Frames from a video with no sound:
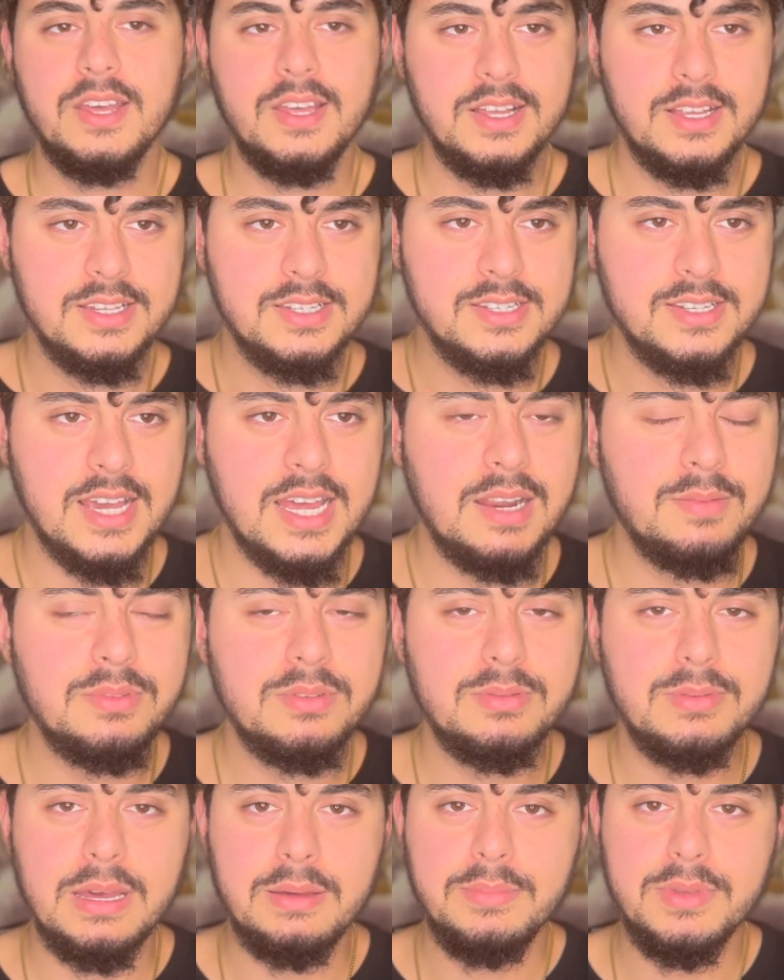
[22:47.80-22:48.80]
Sign up to
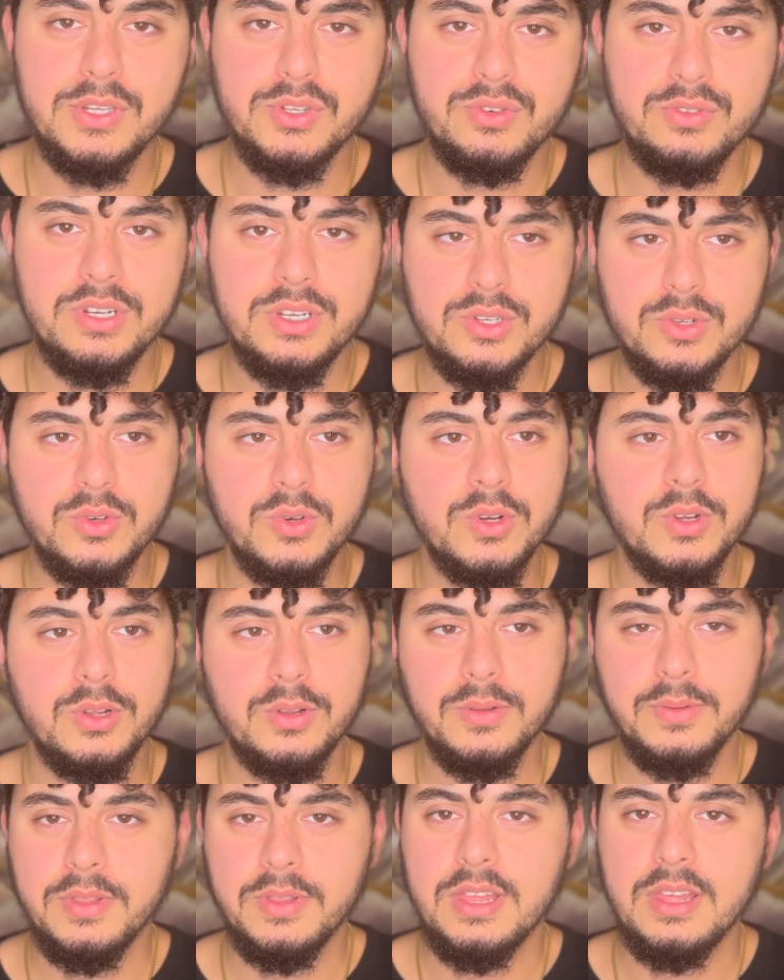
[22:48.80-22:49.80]
my mystery
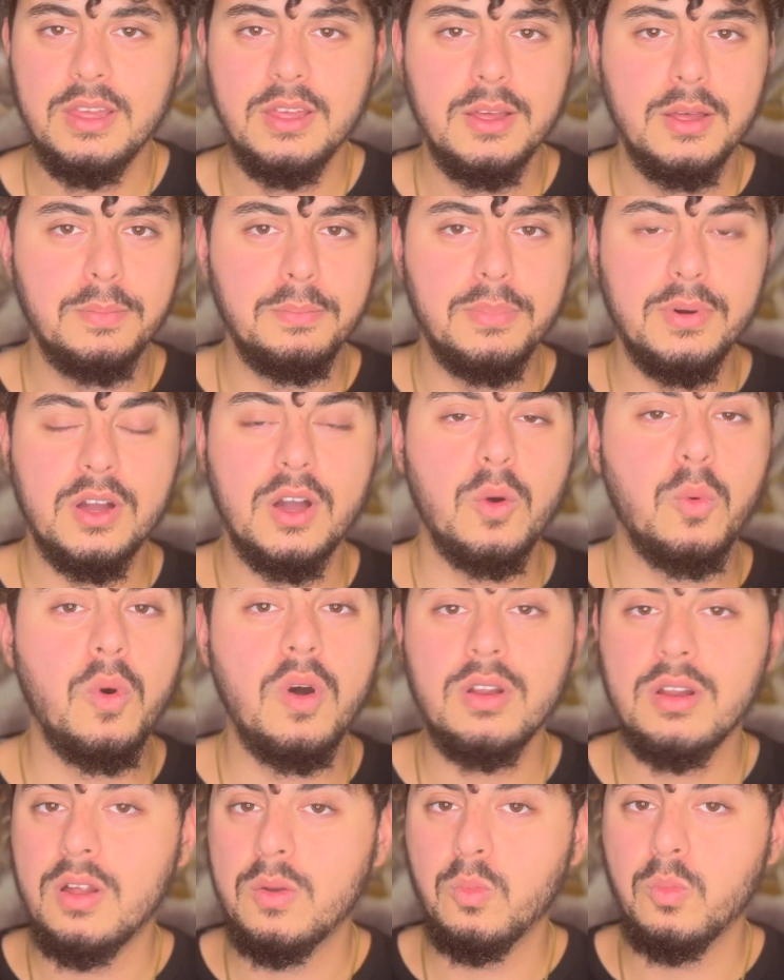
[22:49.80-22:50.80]
school, book a
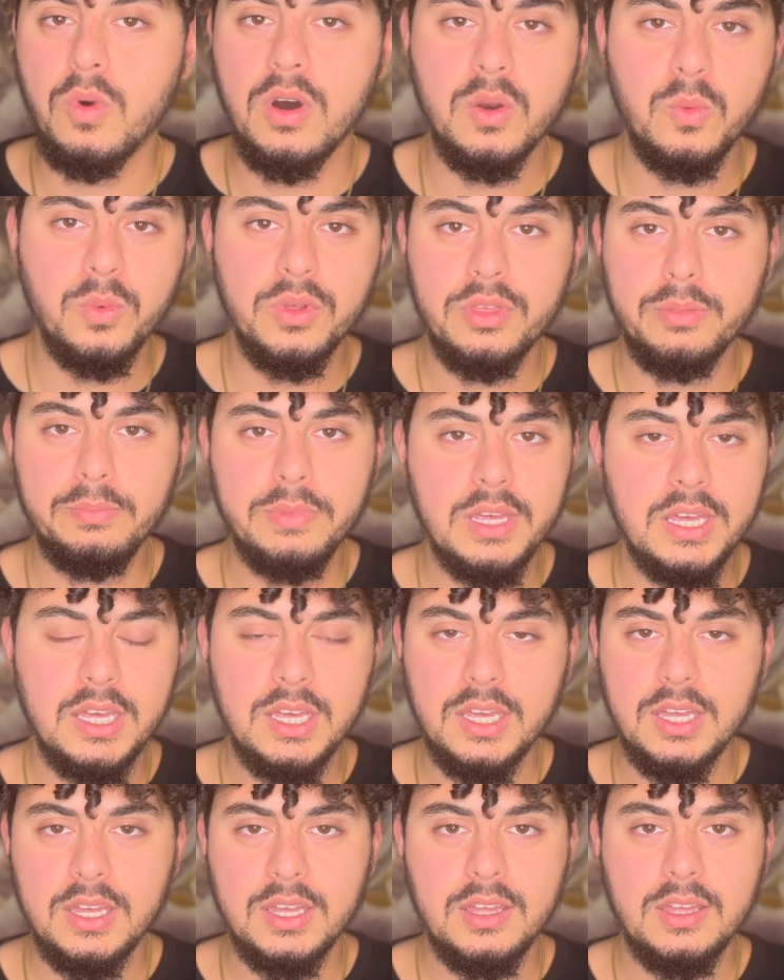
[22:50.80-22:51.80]
one-on-one with me,
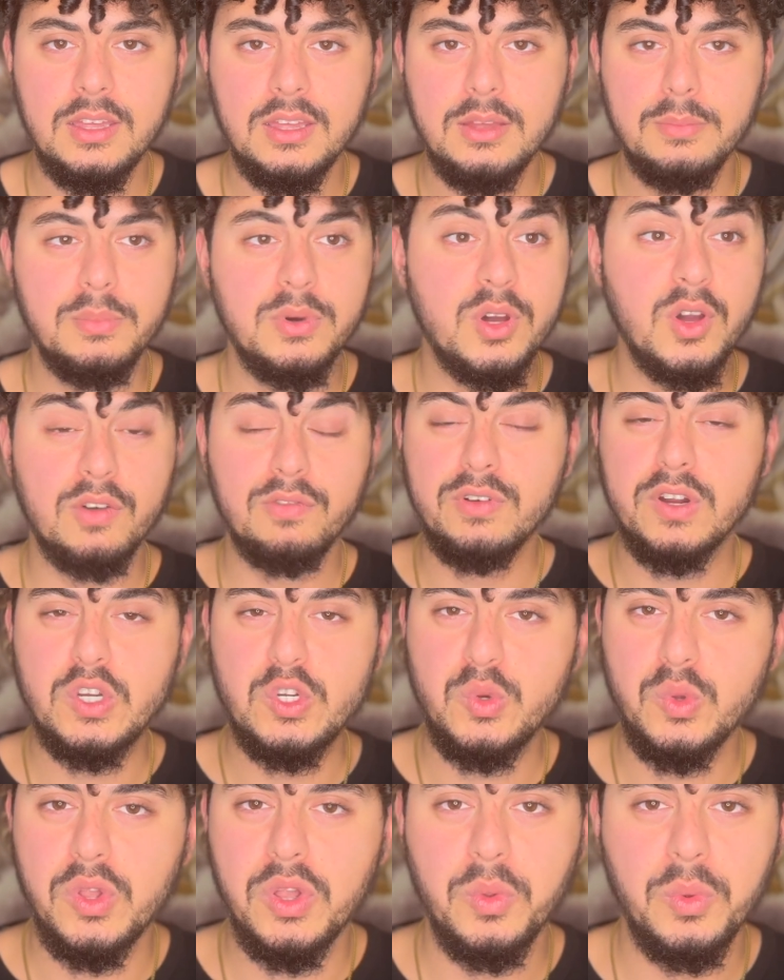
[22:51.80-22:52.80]
book a
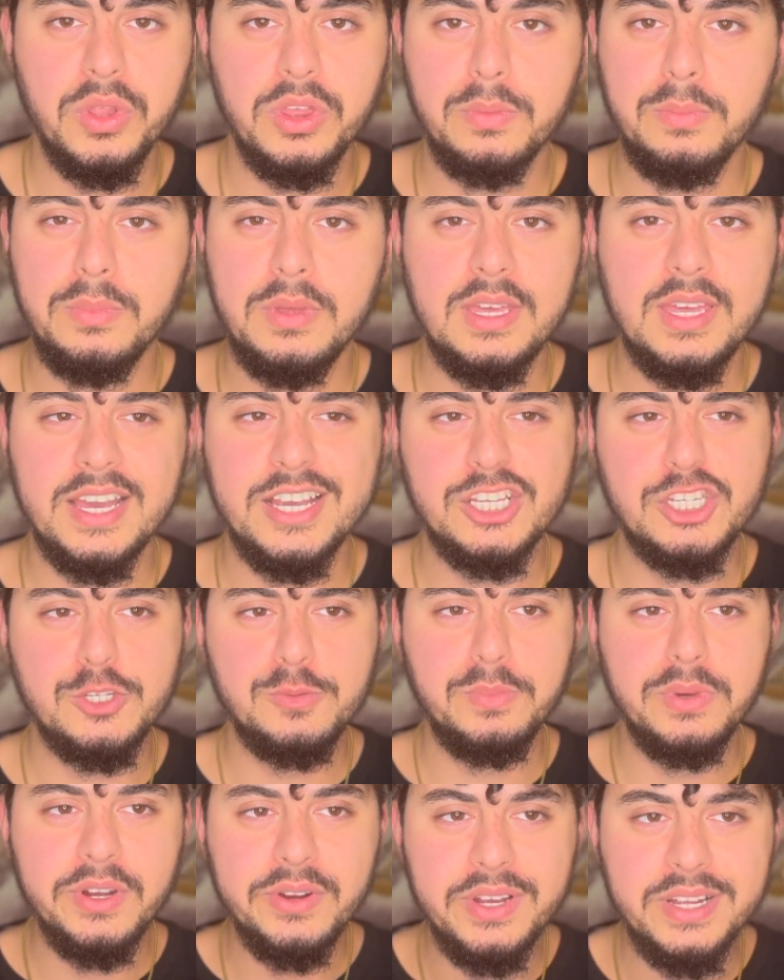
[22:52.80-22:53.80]
ritual with me,
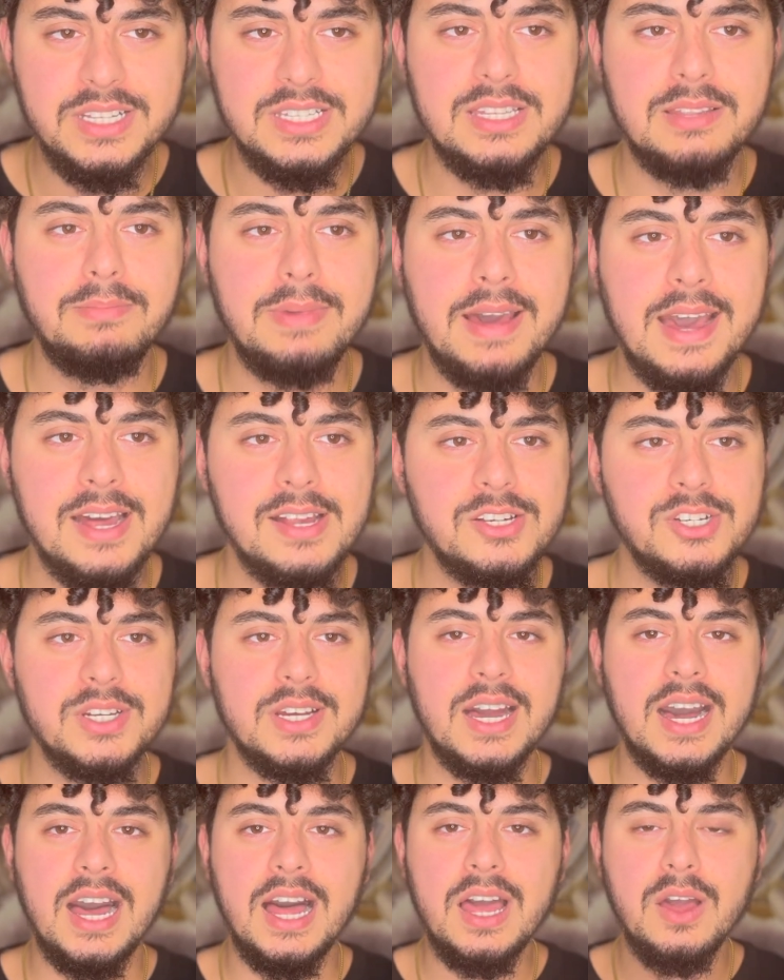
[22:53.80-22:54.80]
experience the magic.
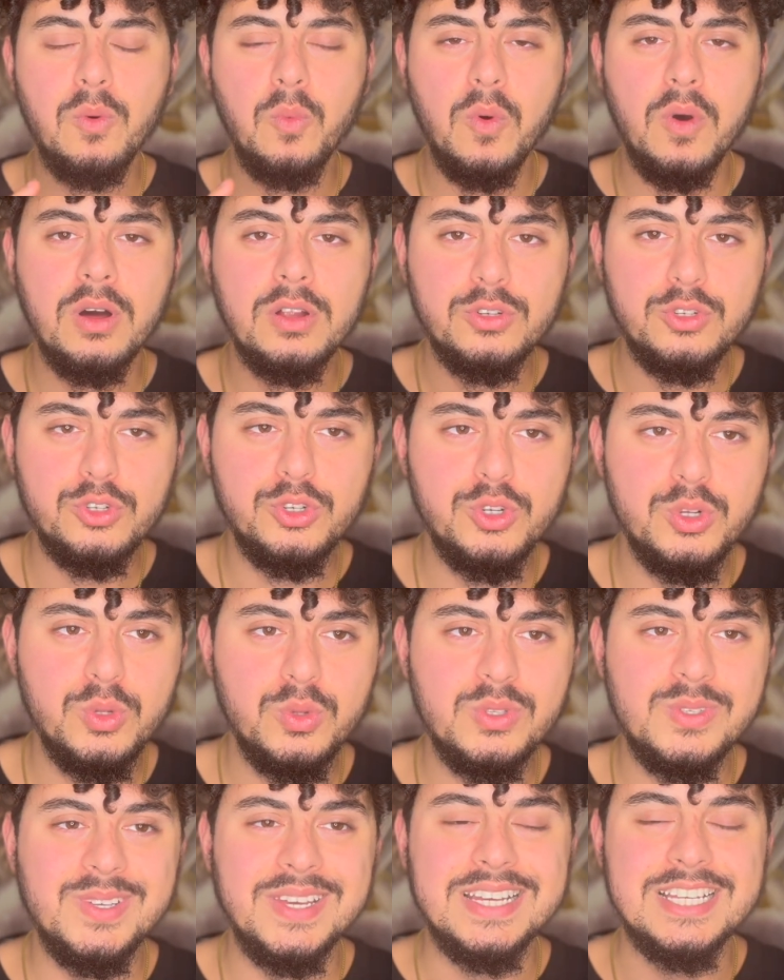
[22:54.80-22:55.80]
I want you
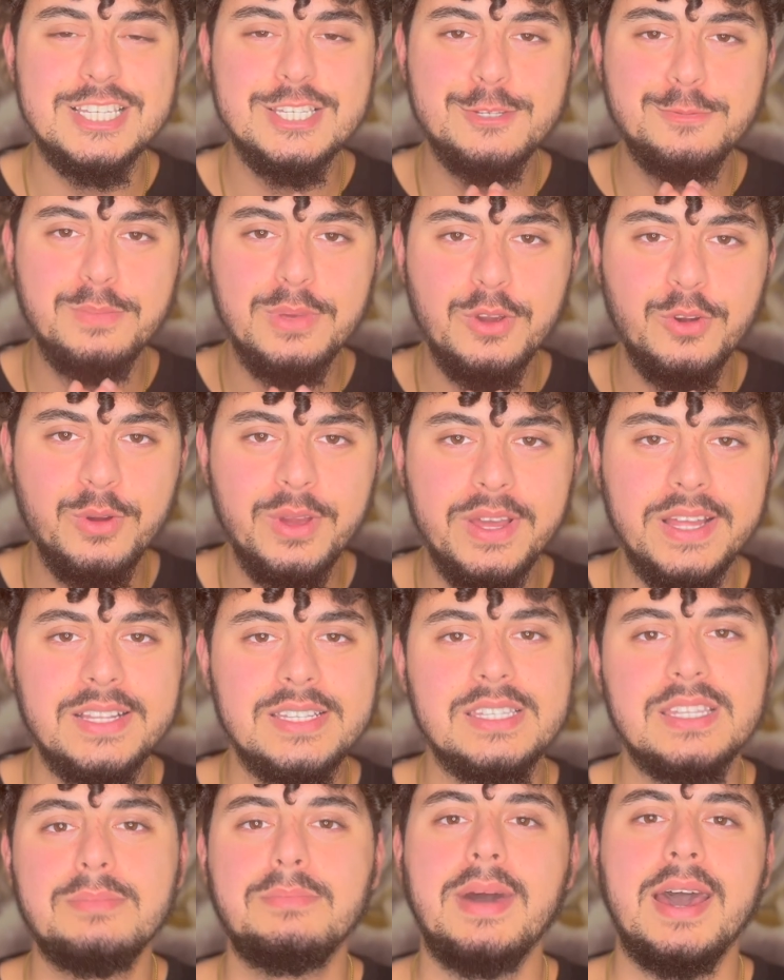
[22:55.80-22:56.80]
to experience
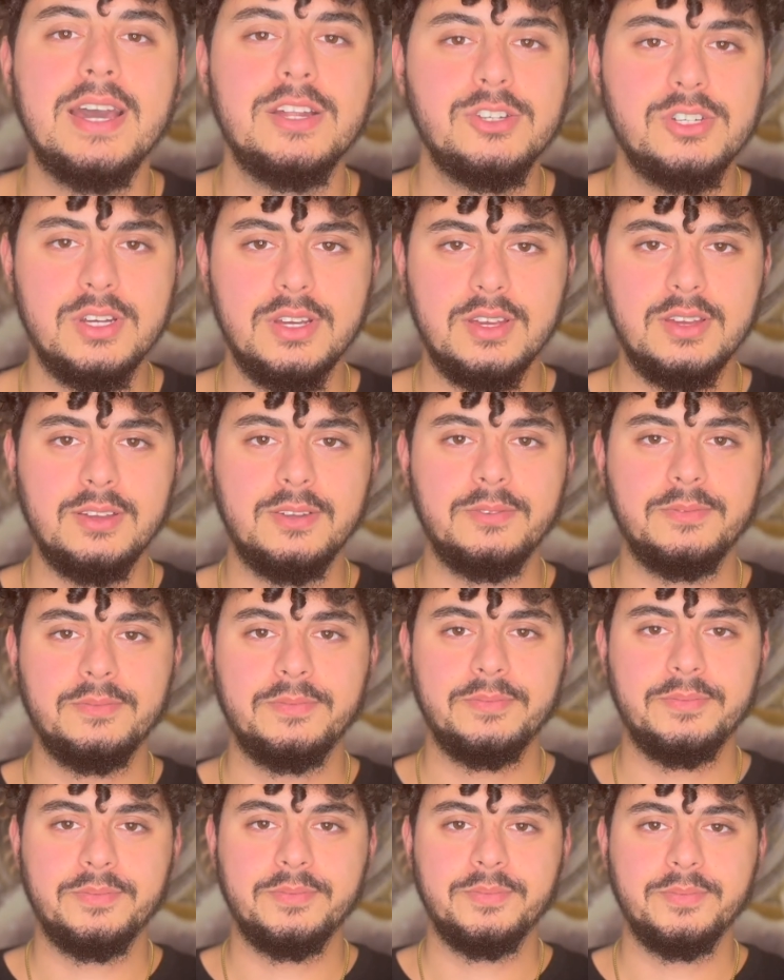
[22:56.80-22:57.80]
the magic.
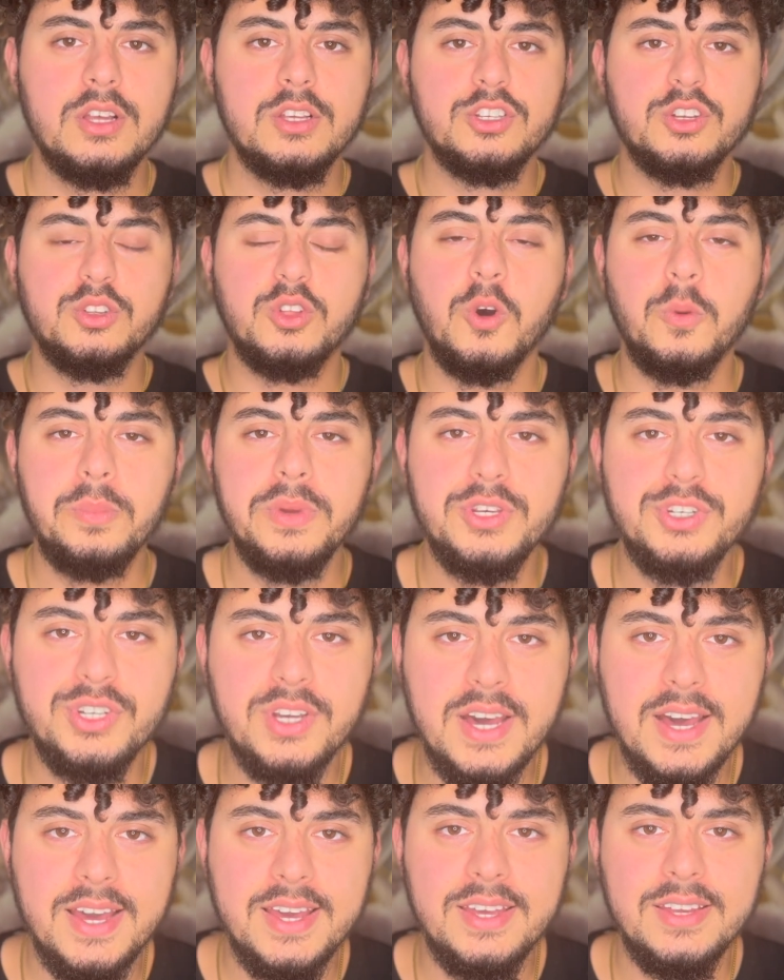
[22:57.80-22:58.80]
So don't be
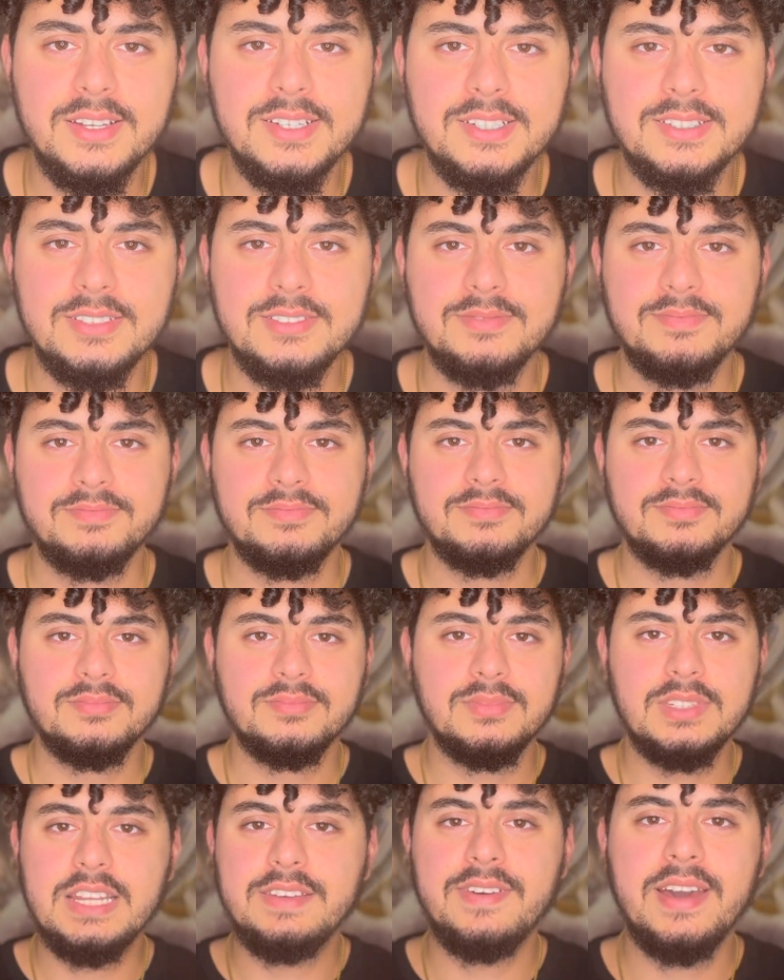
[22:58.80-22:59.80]
shy.
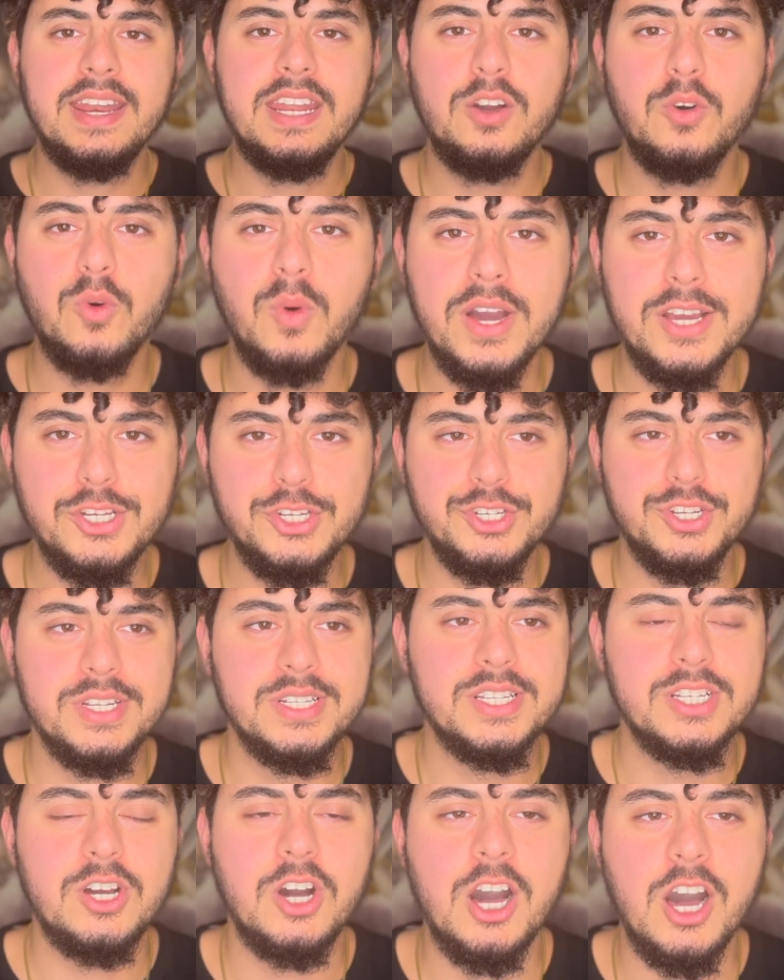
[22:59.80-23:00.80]
Leave any
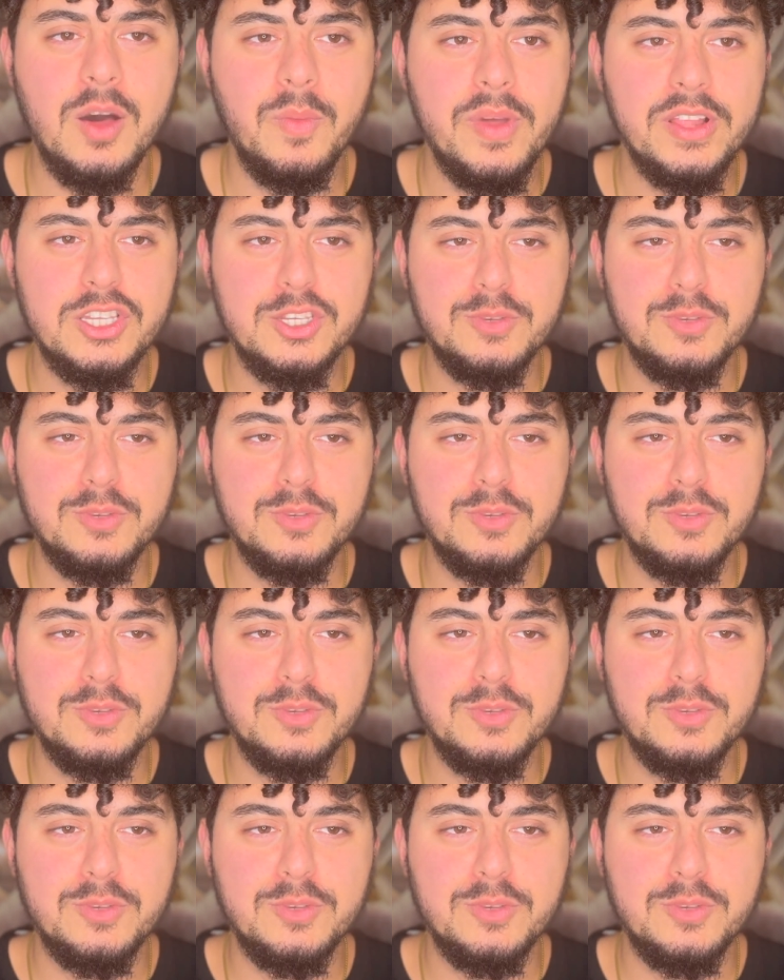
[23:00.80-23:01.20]
questions, comments